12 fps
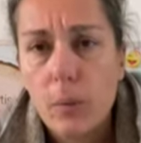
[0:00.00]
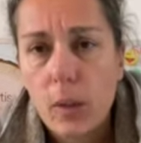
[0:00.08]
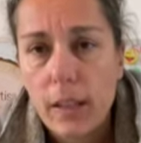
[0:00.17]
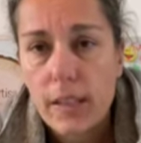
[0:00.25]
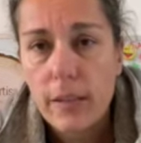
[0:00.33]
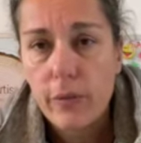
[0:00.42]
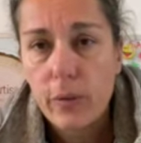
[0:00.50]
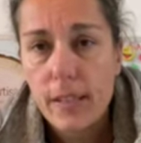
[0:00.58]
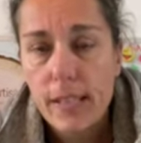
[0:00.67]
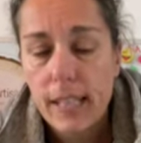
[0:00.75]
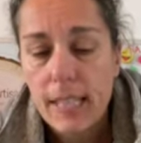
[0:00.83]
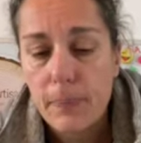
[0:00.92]
like different
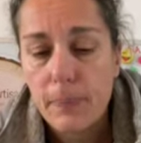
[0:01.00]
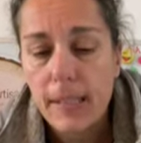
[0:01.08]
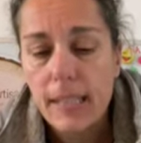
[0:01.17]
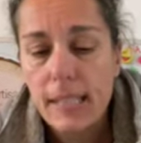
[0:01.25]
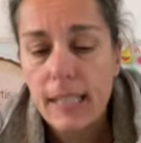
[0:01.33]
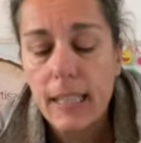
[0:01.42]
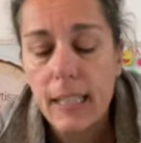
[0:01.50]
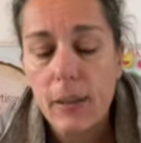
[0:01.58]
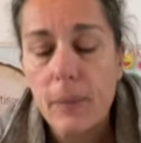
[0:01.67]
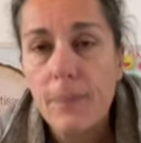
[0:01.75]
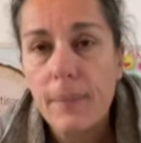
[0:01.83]
size bits in here.